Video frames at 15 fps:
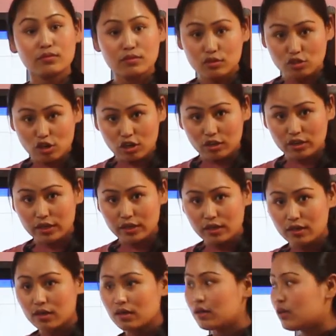
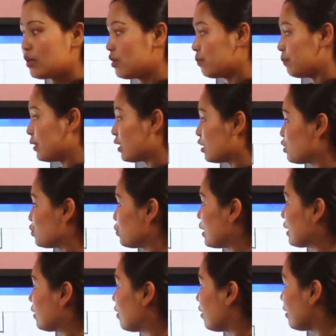sakdaina because we
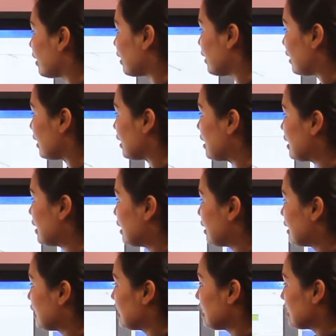had already
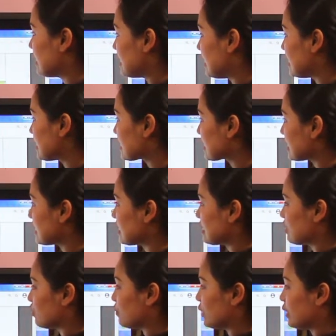
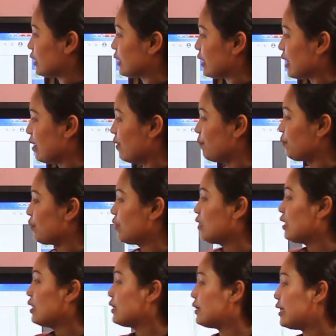discussed over here. Yeah,
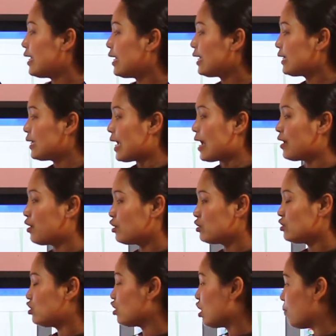they
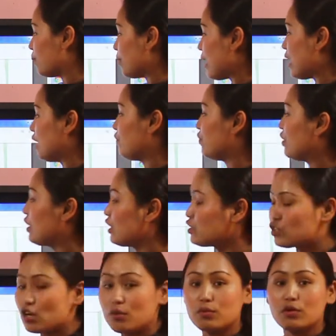cannot jump. Elephant le
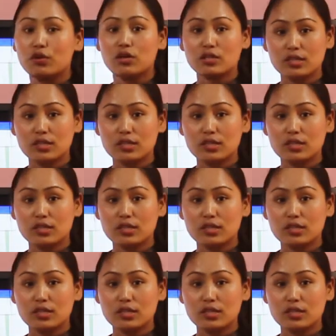jump garna